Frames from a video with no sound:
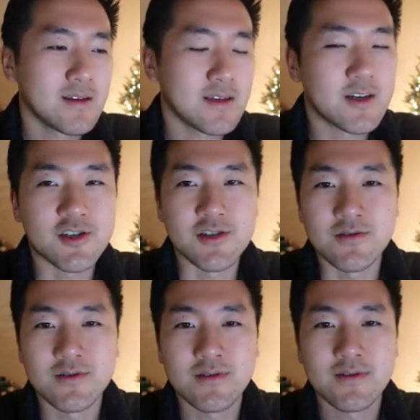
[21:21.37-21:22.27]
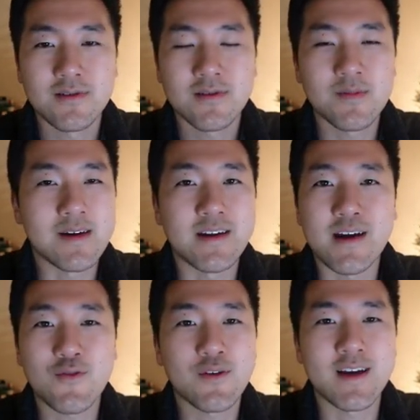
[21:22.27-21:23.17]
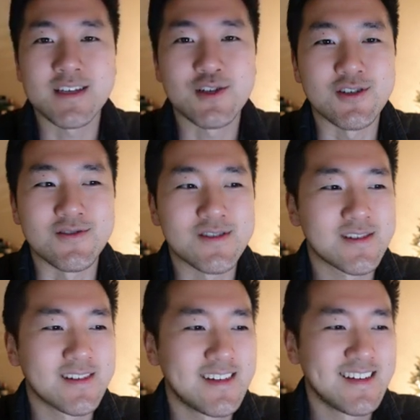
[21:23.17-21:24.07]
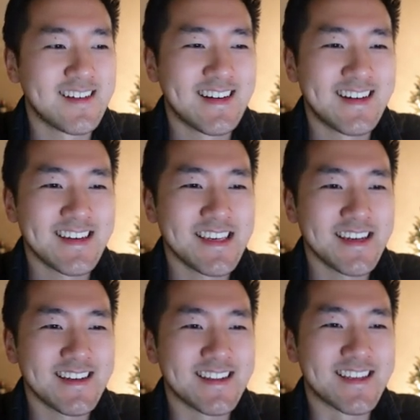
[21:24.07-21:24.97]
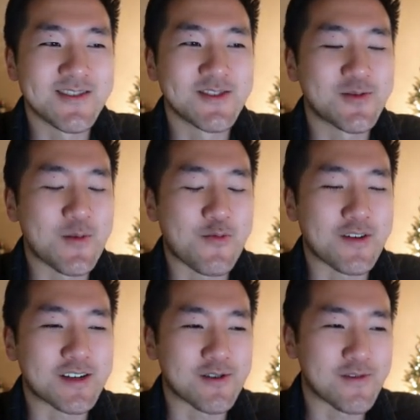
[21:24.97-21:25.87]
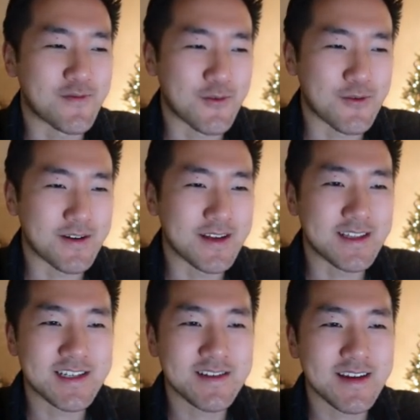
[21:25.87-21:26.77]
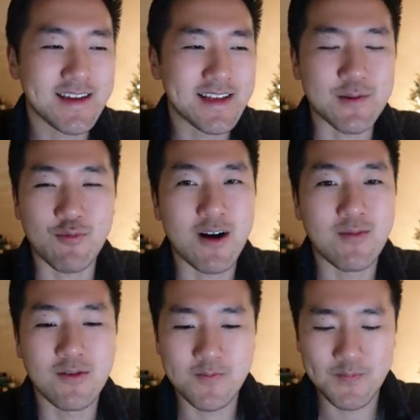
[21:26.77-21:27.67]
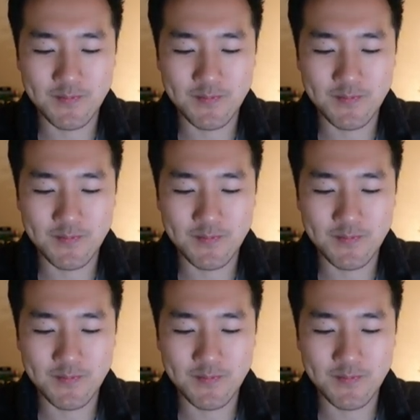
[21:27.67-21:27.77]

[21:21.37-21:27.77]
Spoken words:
Issue. Man, everyone has issues. This one should be pretty straightforward. It's a problem.